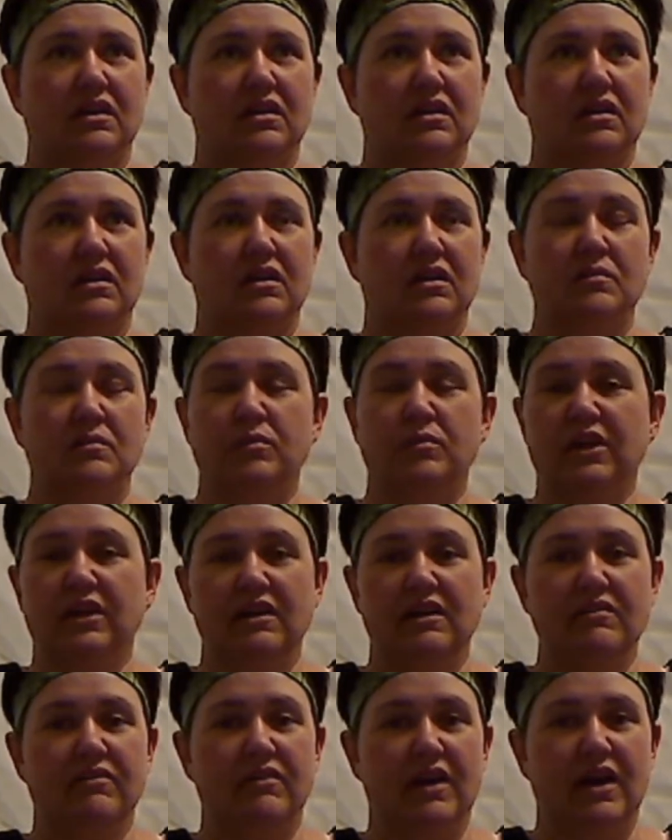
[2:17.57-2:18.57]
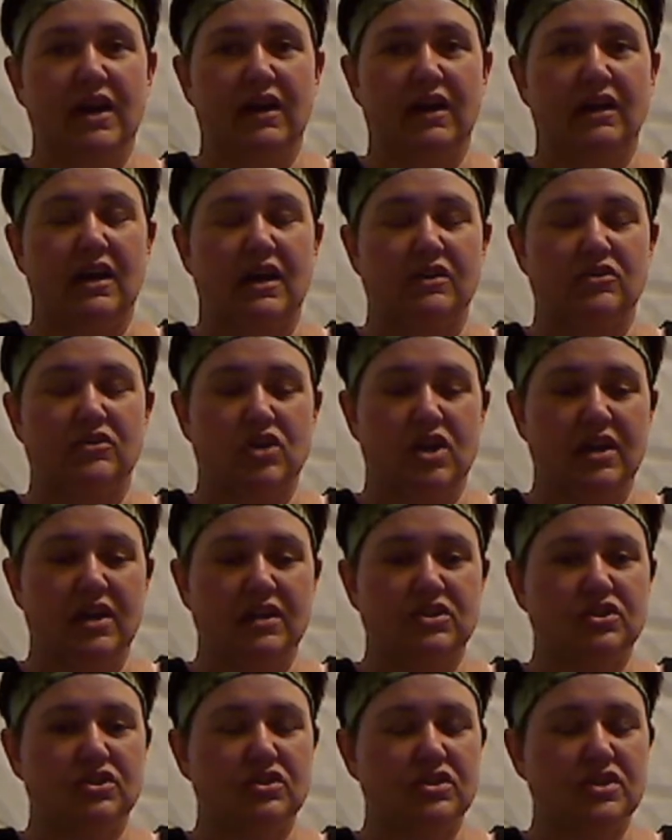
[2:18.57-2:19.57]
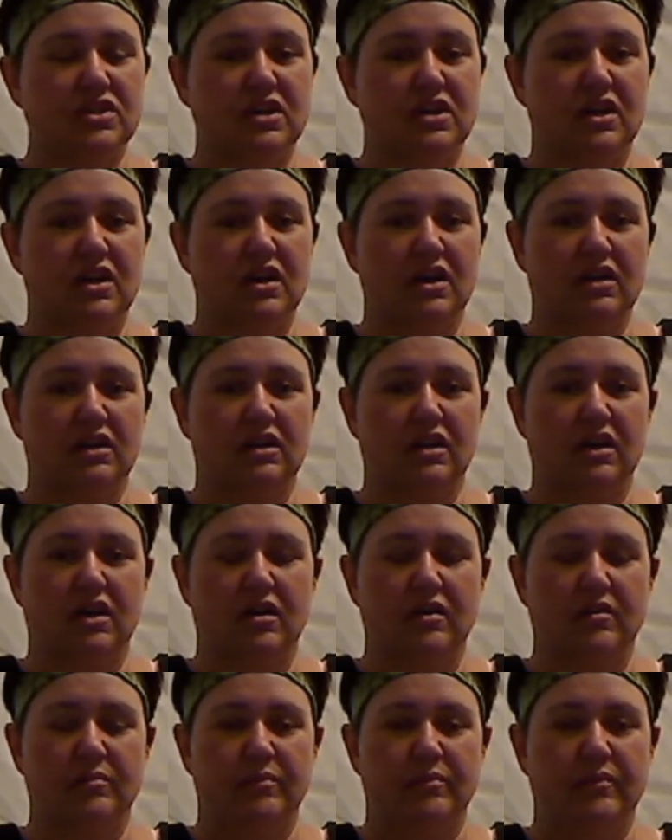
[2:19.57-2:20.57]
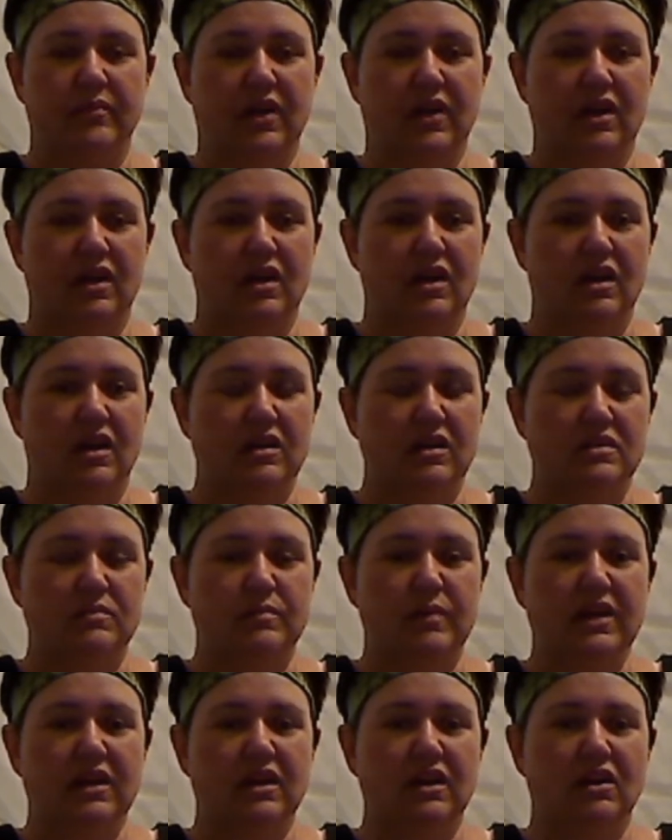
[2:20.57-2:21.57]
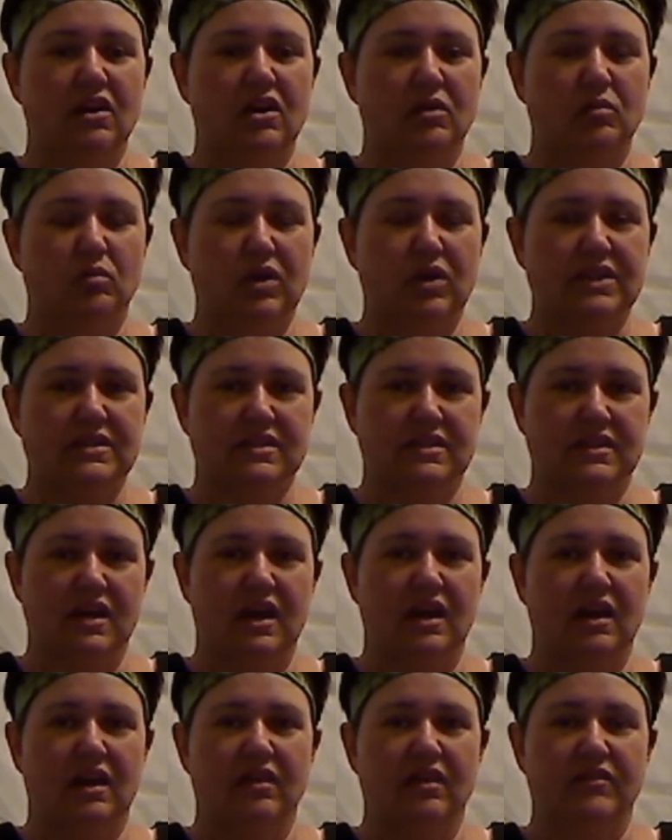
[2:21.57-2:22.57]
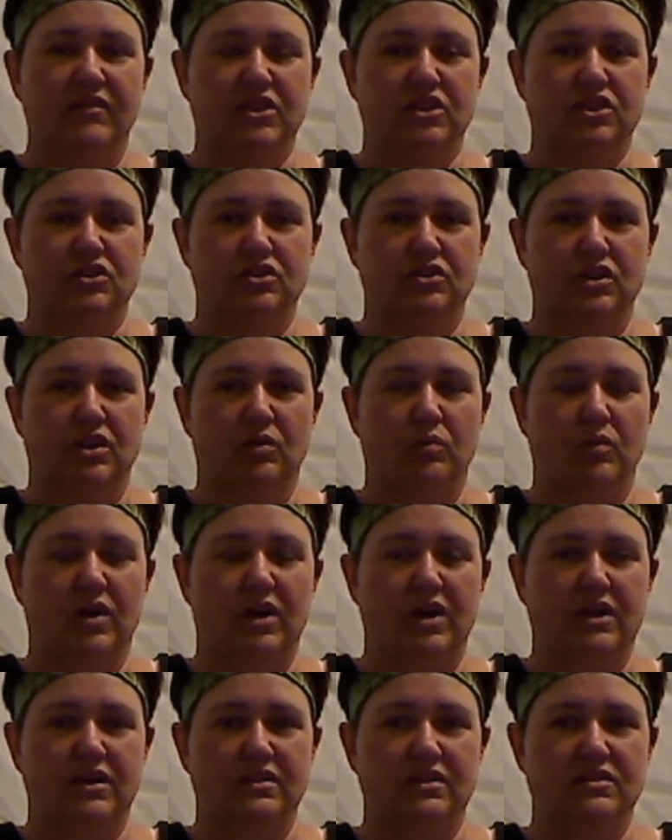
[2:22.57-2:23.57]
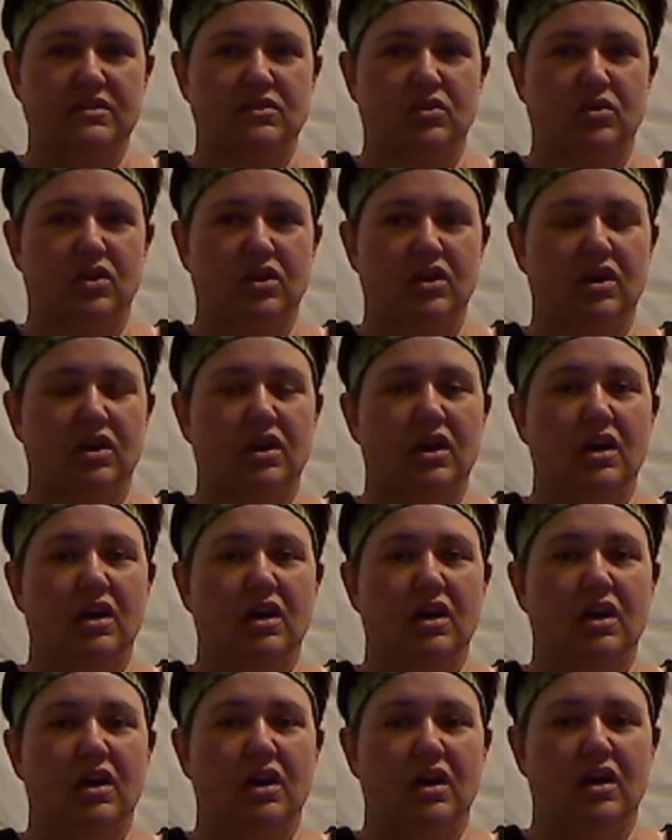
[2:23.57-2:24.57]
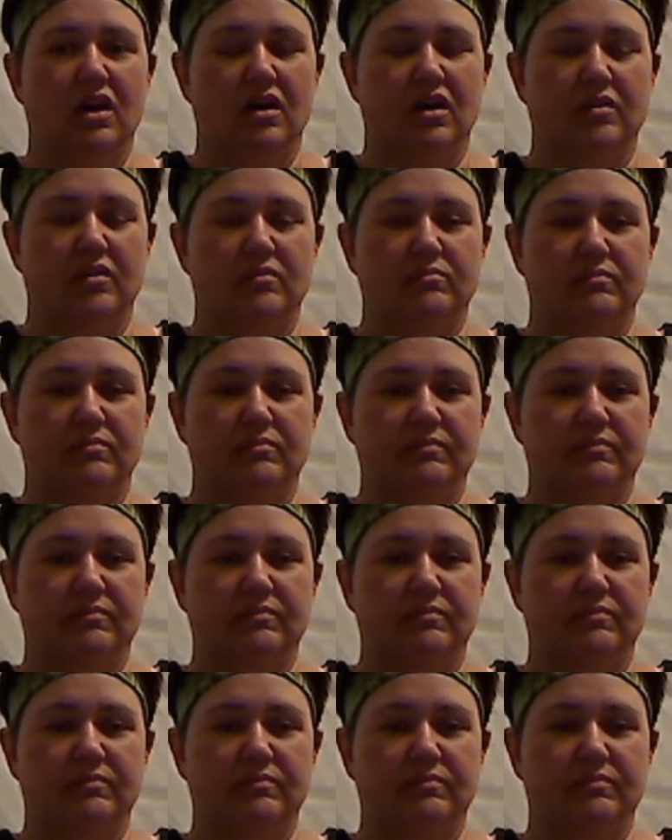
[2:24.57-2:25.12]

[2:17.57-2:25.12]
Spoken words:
completely fine. I tried shirts on, depending on what style of a shirt it was, or you